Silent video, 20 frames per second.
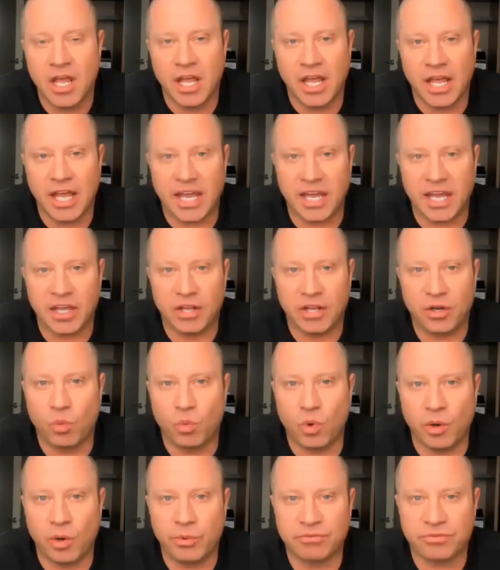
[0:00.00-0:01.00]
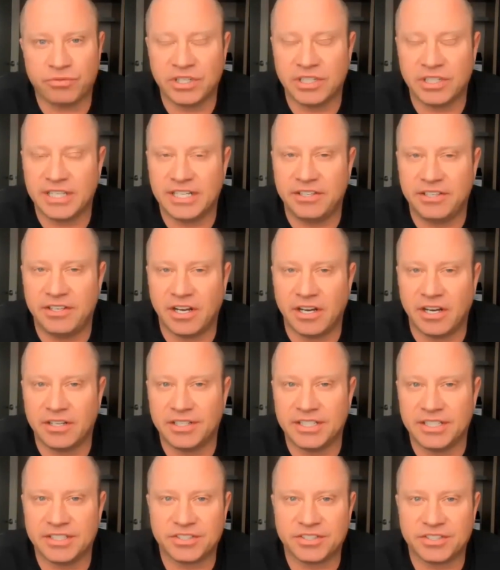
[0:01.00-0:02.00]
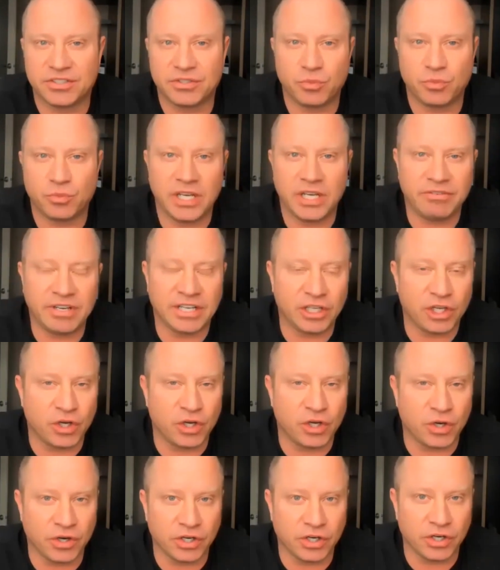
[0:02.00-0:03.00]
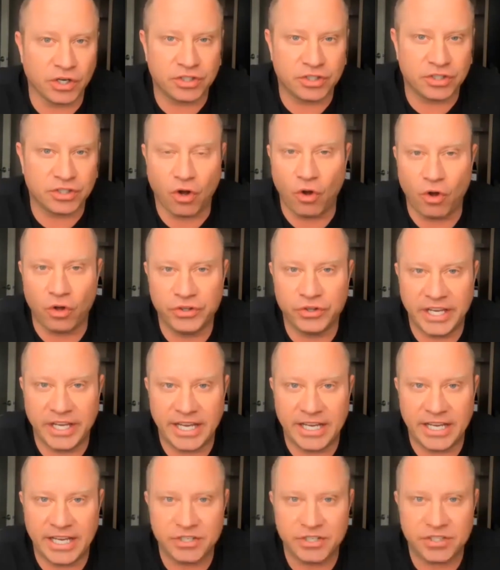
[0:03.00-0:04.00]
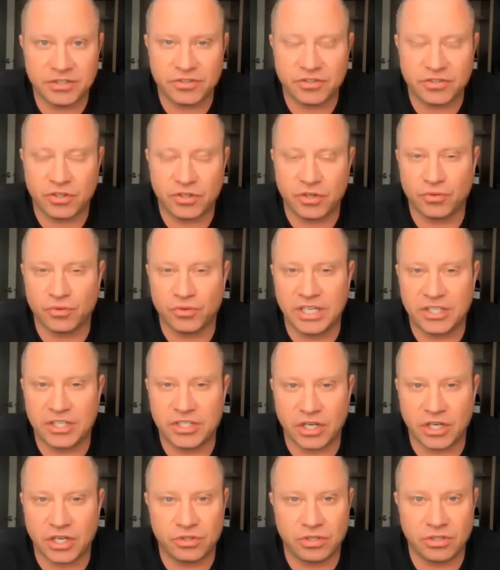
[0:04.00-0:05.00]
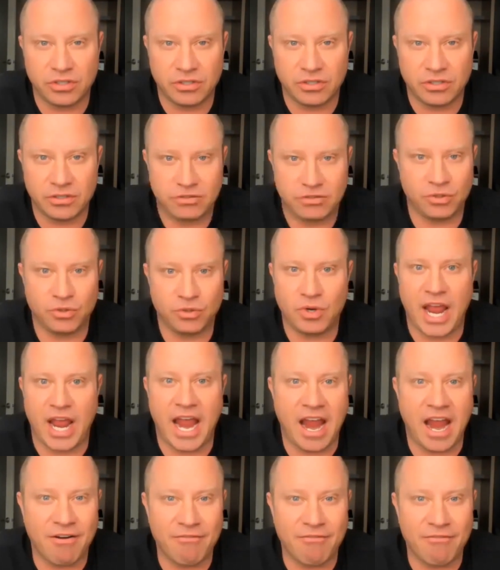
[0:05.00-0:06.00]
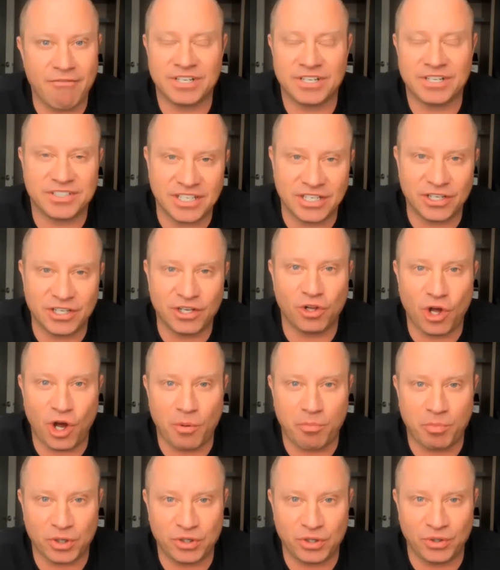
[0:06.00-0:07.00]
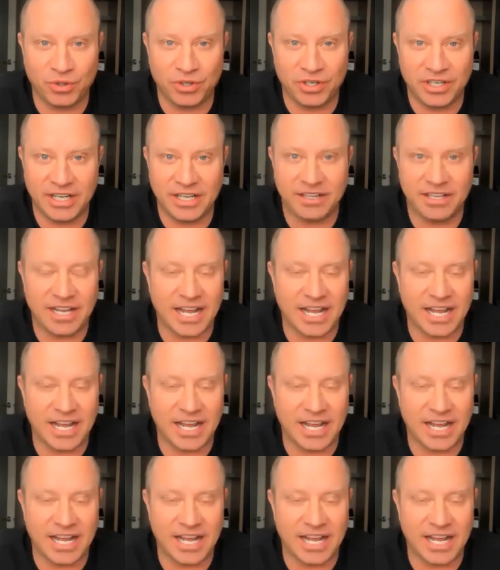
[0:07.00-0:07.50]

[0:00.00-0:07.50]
And what we've really done is we have encouraged all the agents to reach out to, to every single opportunity they